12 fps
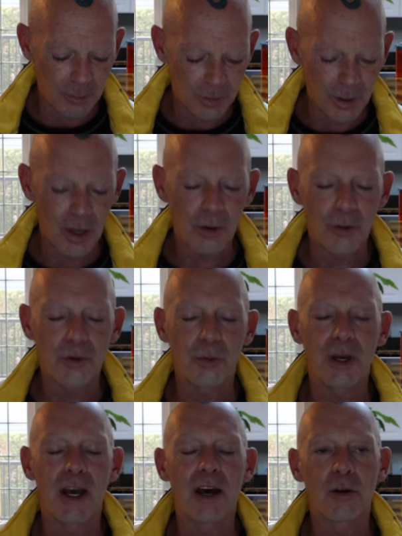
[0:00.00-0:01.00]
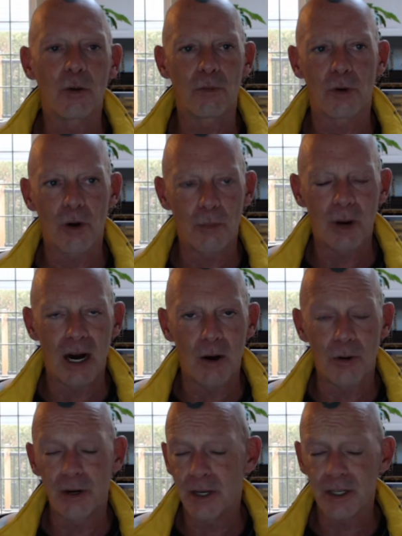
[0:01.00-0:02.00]
not only do we hand over our
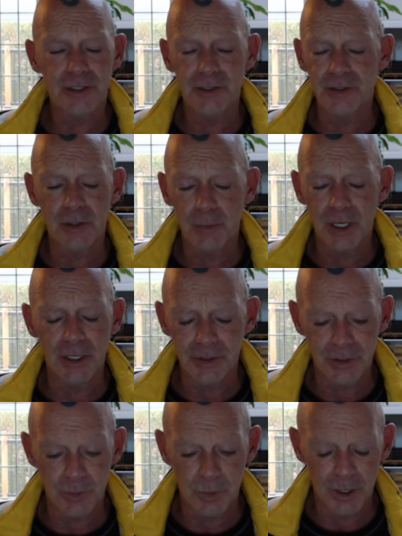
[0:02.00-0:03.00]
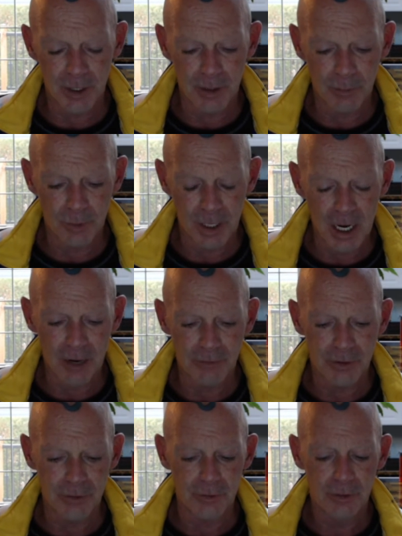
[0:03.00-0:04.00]
power, and yes, in some cases we have
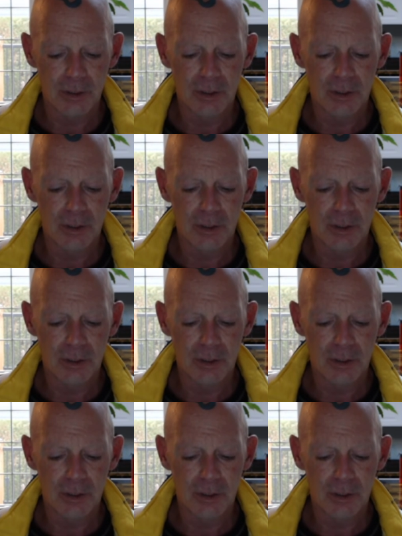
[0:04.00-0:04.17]
to,